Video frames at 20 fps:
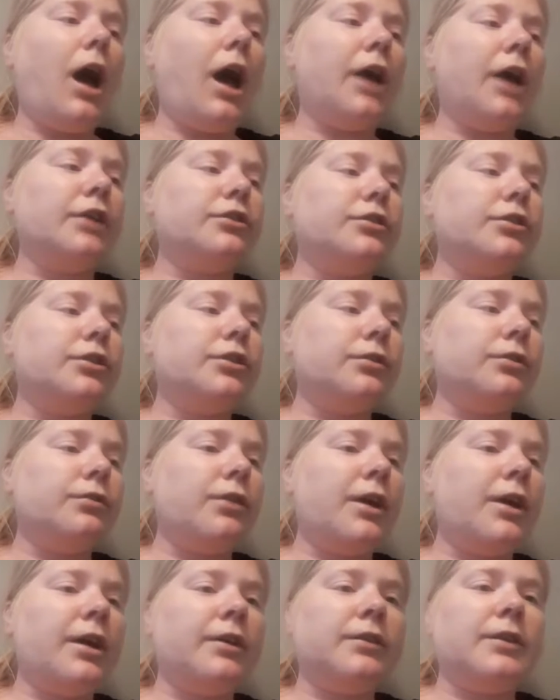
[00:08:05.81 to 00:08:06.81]
I turn
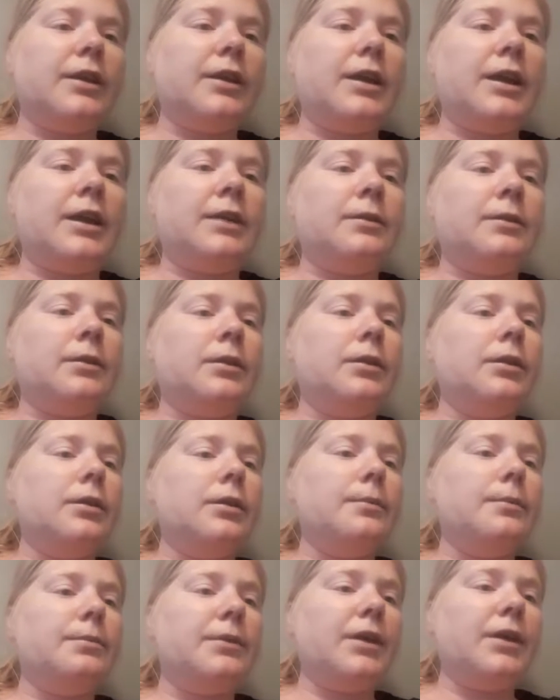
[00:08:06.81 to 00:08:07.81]
around and
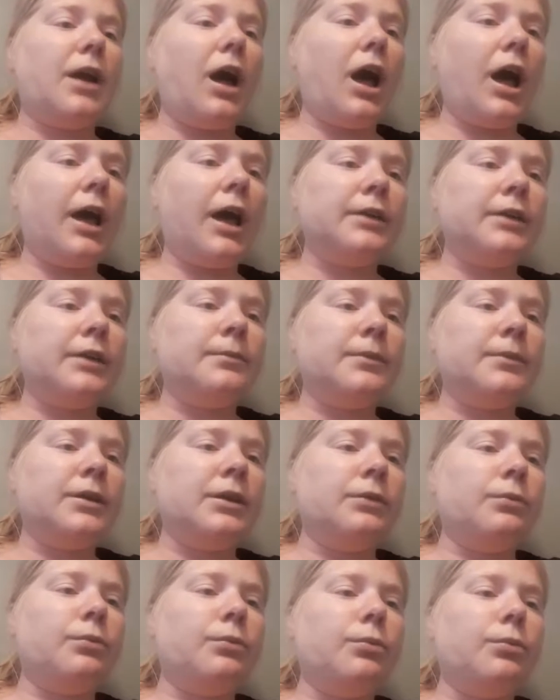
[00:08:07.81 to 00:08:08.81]
behind
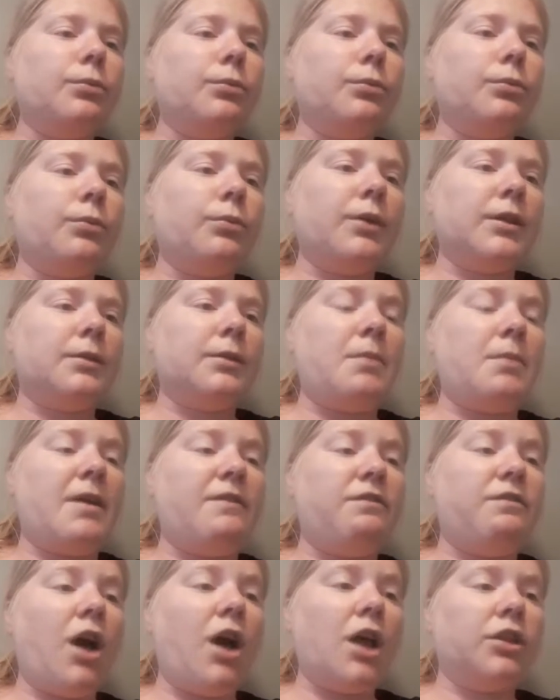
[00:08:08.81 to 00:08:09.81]
me was
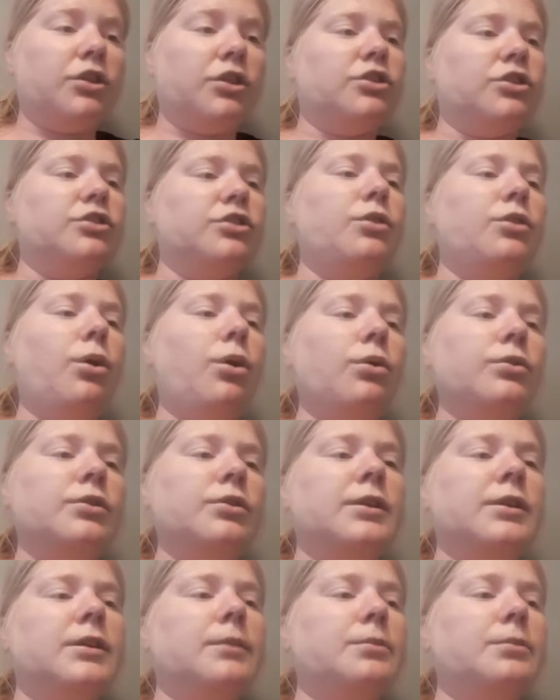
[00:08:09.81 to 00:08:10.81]
my father
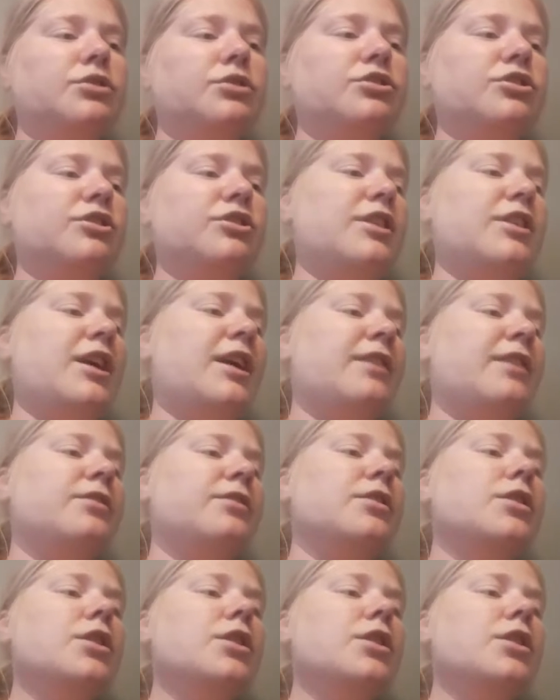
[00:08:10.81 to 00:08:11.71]
holding the butcher's knife.